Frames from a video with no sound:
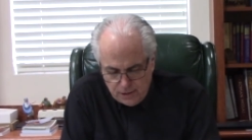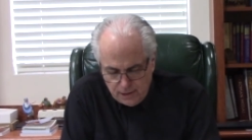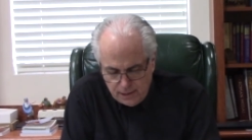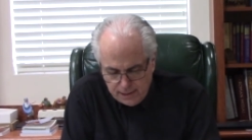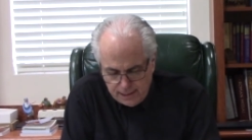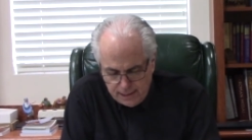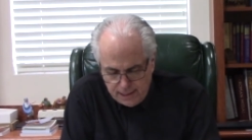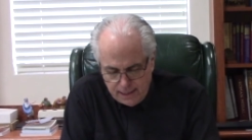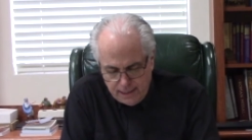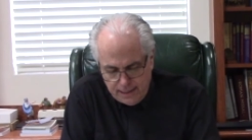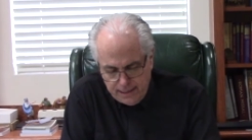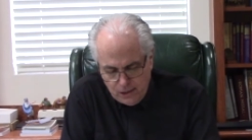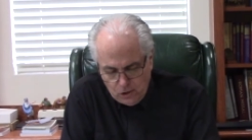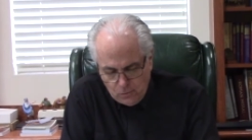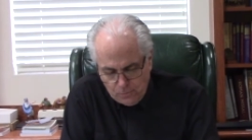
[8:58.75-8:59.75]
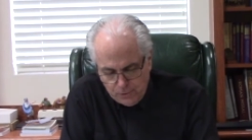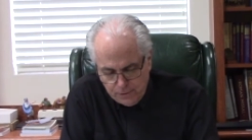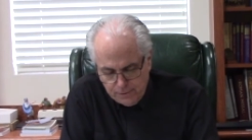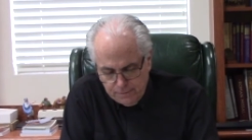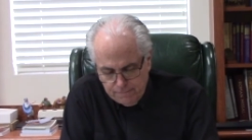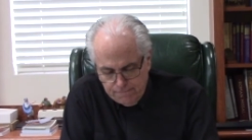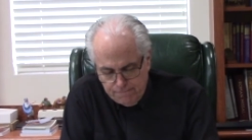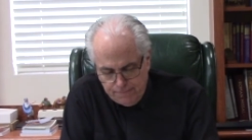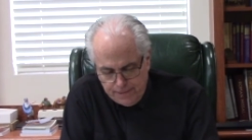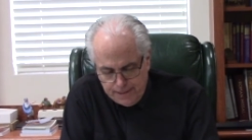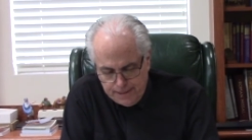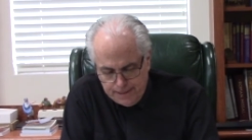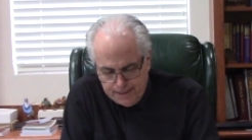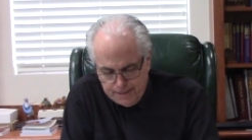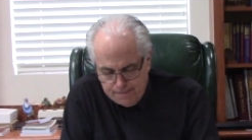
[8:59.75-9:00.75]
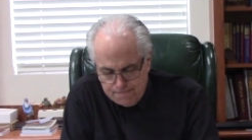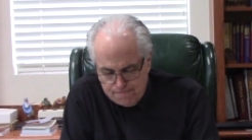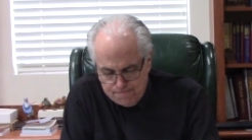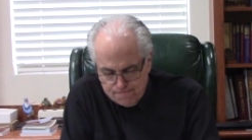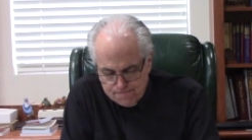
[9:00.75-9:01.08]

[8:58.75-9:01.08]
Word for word: again a help. Um,